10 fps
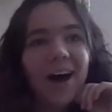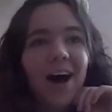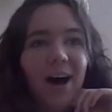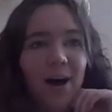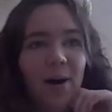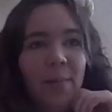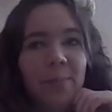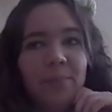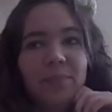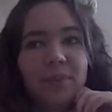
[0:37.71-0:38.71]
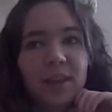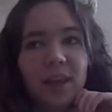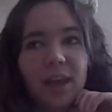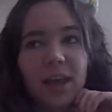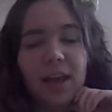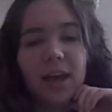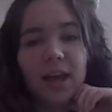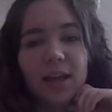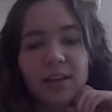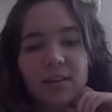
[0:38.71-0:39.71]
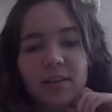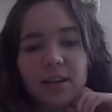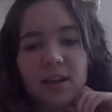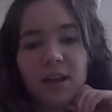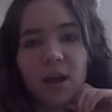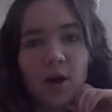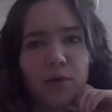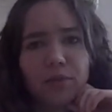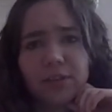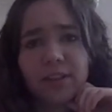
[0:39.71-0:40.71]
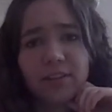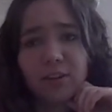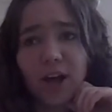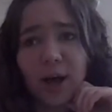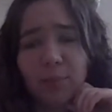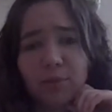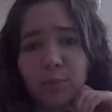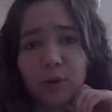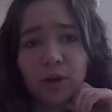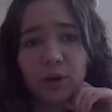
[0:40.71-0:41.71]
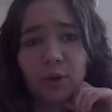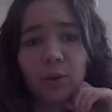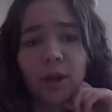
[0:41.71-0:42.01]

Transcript: Um, and hopefully, this will help someone who